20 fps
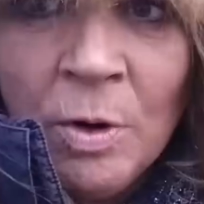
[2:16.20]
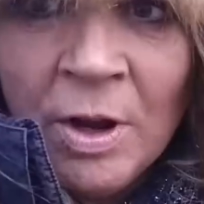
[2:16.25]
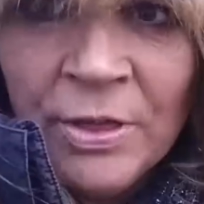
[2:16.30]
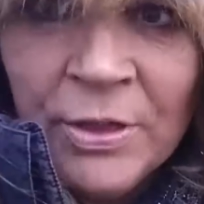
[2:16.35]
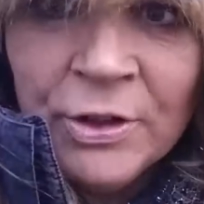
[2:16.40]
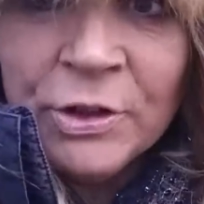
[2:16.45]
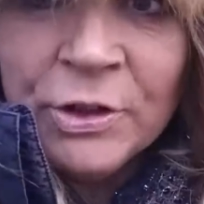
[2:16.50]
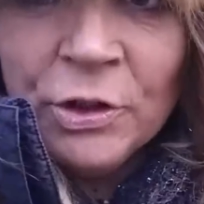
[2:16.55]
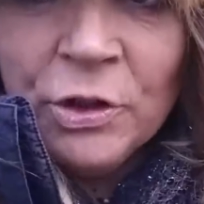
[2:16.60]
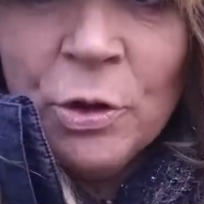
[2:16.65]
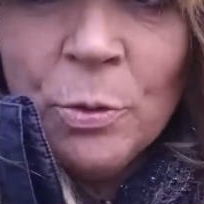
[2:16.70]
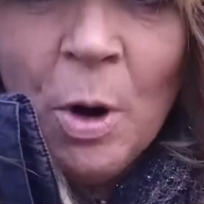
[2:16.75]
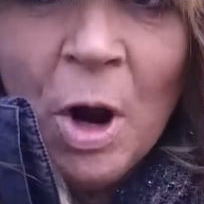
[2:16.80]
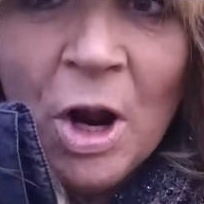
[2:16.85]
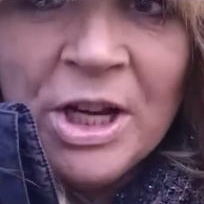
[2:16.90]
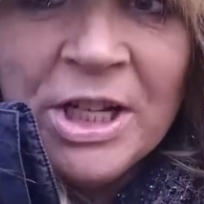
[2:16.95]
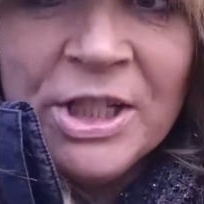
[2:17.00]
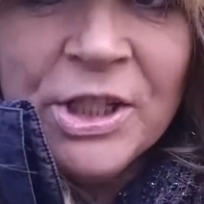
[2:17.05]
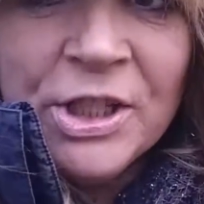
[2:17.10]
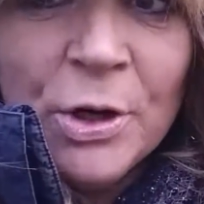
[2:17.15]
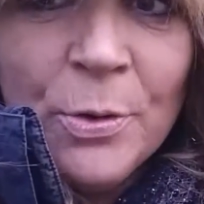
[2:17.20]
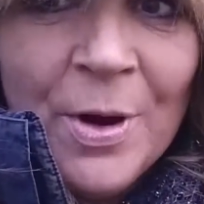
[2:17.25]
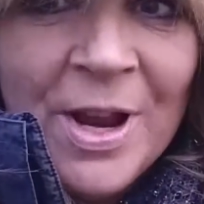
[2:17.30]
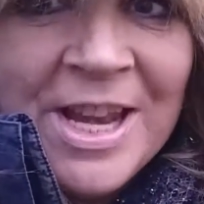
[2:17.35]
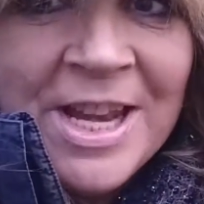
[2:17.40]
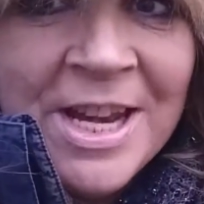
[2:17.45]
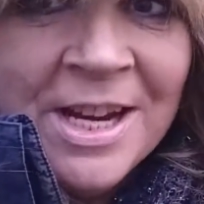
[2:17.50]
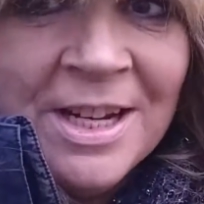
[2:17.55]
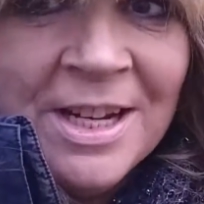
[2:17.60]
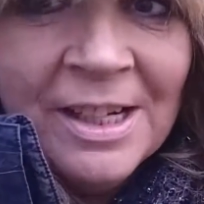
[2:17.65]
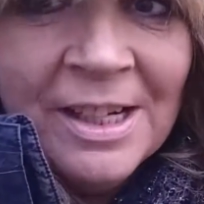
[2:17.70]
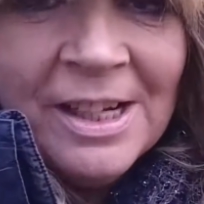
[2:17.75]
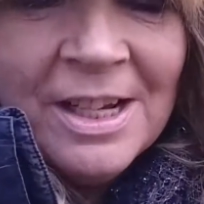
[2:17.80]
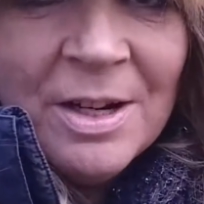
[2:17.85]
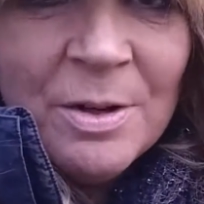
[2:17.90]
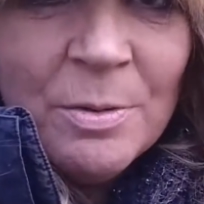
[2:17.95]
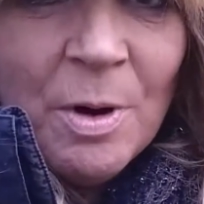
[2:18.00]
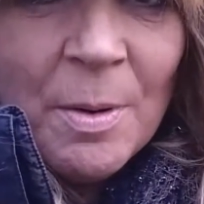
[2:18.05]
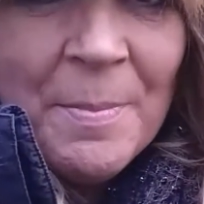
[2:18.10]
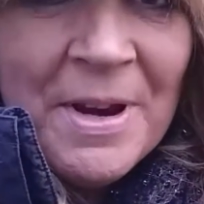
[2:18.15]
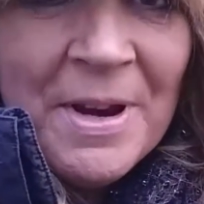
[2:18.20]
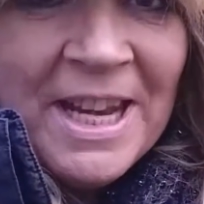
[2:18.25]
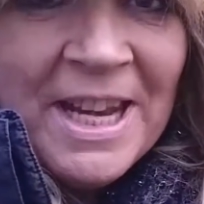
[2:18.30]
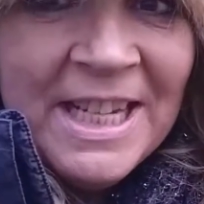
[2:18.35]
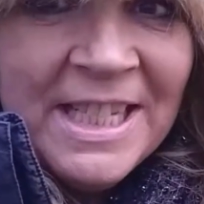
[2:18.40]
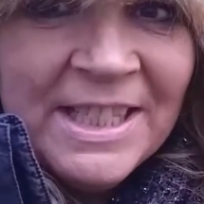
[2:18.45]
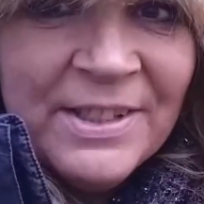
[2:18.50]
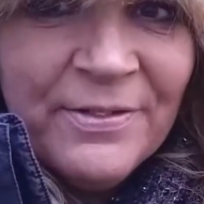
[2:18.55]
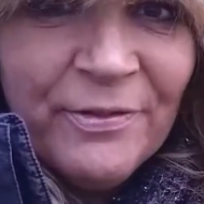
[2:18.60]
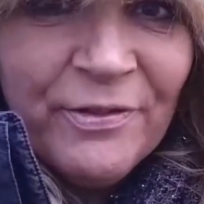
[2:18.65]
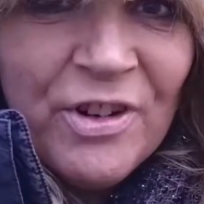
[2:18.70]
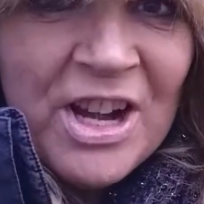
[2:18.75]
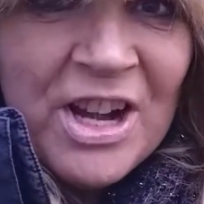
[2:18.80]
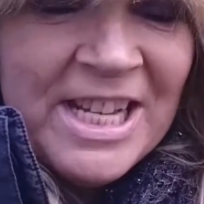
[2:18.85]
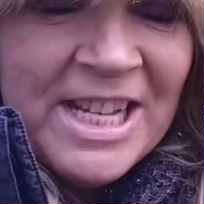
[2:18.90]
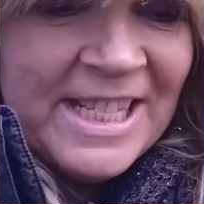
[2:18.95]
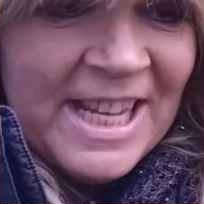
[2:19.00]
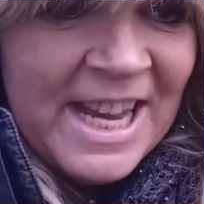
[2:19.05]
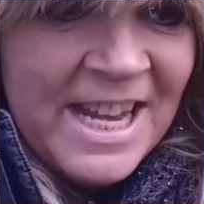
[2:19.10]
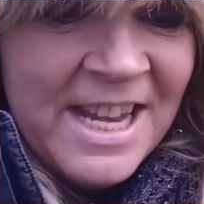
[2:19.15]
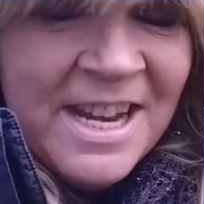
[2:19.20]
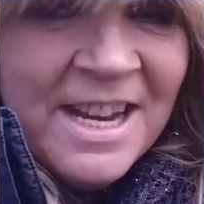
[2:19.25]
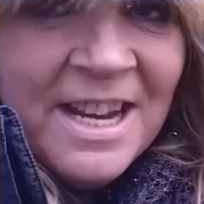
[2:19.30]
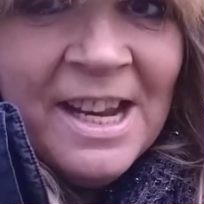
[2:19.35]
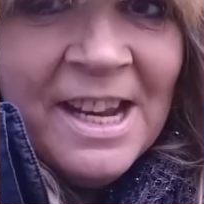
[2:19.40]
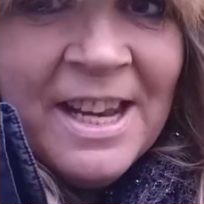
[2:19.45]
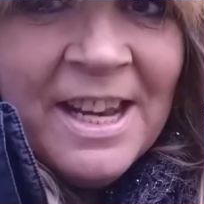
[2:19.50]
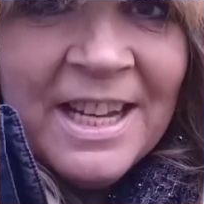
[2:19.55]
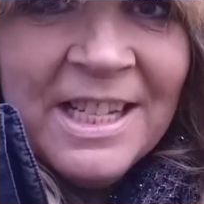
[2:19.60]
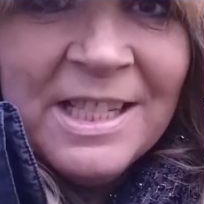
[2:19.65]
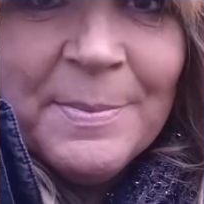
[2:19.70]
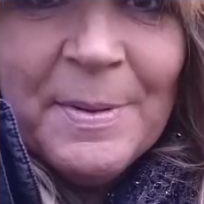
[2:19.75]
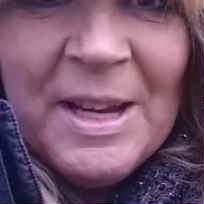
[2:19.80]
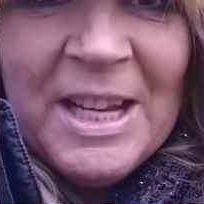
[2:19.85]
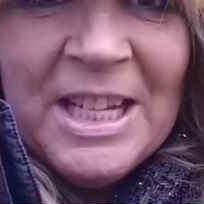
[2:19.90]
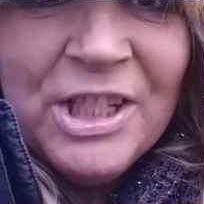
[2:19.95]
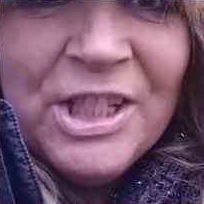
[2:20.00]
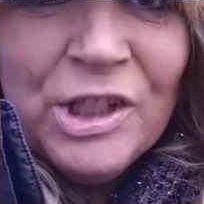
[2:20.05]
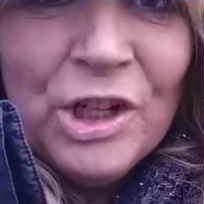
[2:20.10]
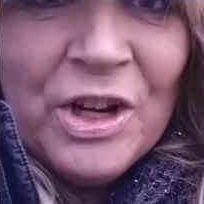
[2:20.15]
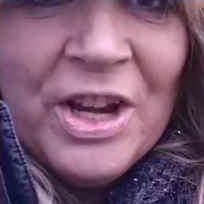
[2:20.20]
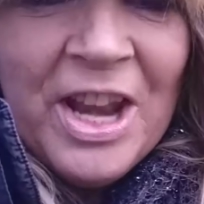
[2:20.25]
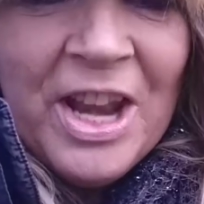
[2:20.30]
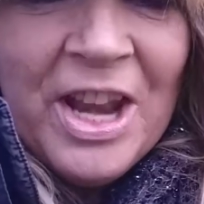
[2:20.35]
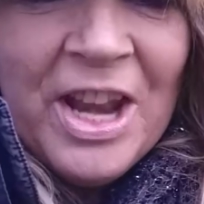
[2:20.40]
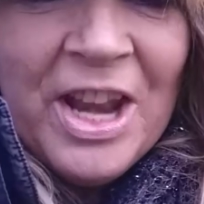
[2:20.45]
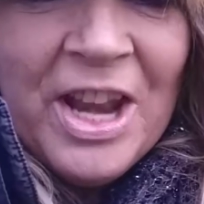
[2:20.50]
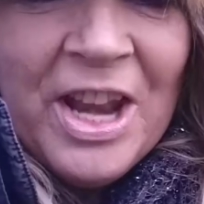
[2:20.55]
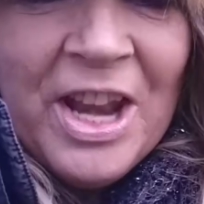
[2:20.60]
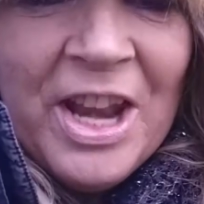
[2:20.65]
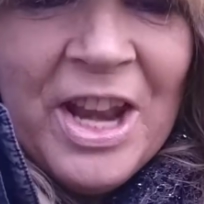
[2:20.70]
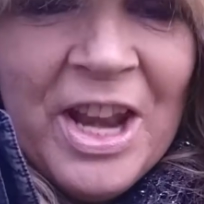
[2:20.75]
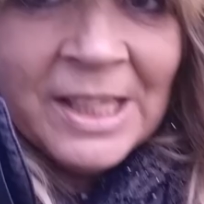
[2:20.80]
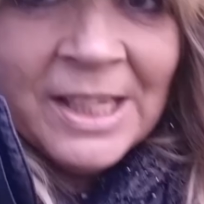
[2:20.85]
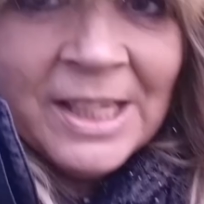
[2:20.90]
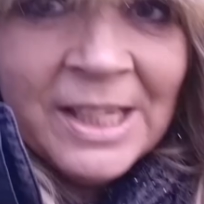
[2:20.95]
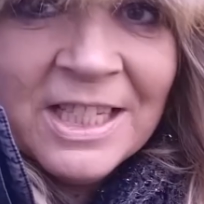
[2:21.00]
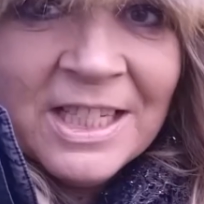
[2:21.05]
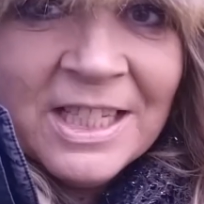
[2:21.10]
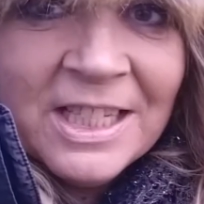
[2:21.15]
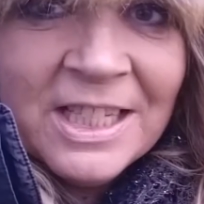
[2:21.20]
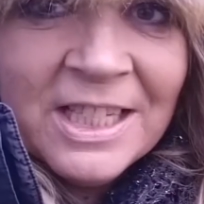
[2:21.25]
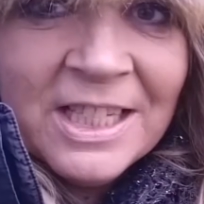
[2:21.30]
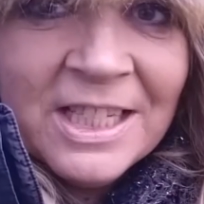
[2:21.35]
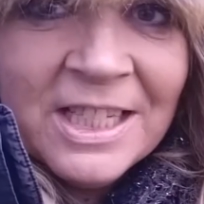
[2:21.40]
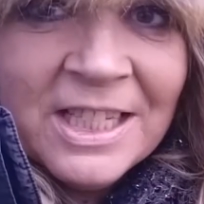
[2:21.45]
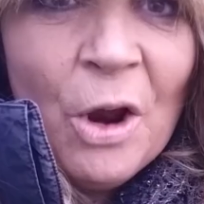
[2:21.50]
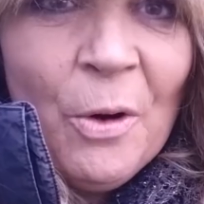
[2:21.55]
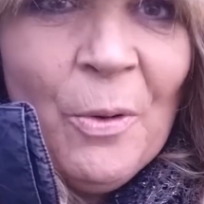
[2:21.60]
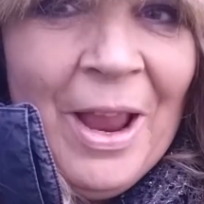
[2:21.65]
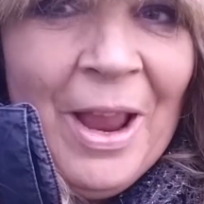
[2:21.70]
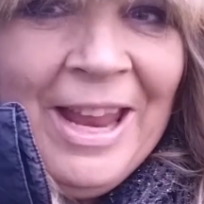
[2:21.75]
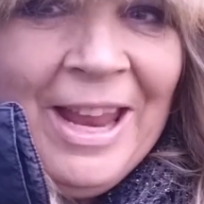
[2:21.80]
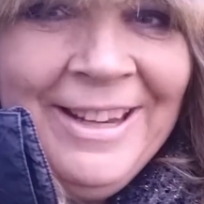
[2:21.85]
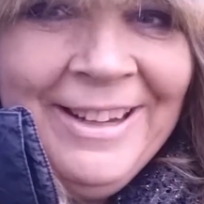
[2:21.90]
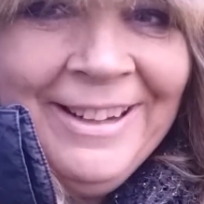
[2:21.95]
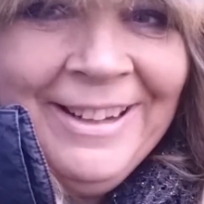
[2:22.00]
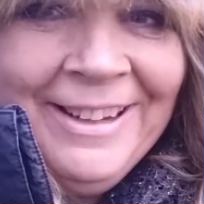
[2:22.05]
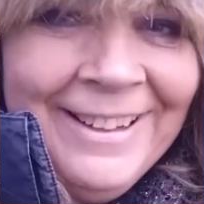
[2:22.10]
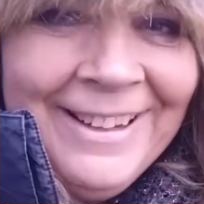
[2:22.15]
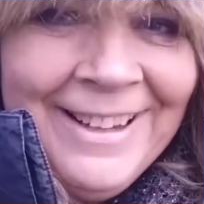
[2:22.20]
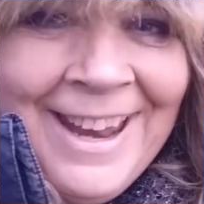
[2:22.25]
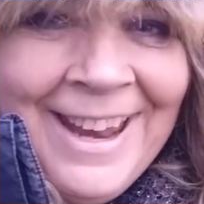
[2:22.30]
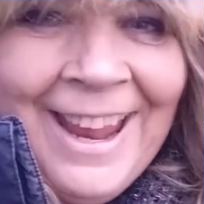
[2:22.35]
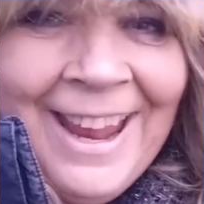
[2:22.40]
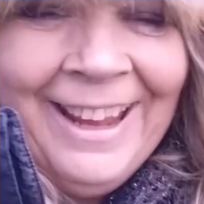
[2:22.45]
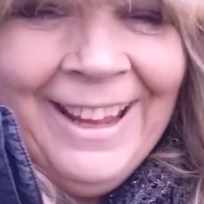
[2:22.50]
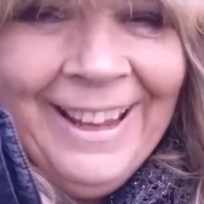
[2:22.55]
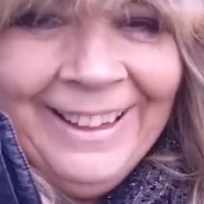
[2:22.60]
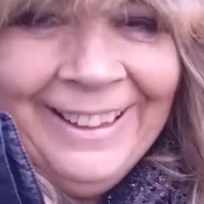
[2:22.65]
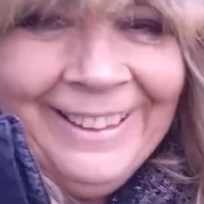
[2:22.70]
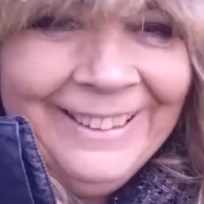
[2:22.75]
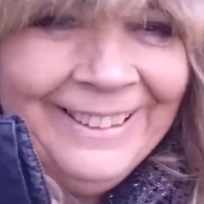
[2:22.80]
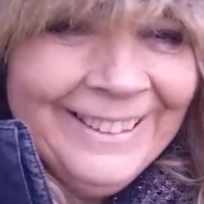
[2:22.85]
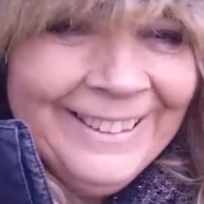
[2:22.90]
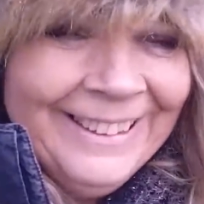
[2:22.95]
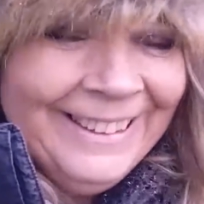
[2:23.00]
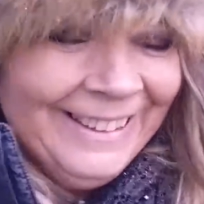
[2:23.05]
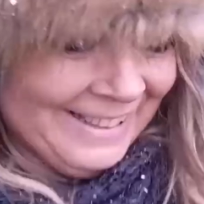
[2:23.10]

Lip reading: Weather don't know what it's doing. 1 minute it's freezing, next minute it's sunny, next minute it's snowing. But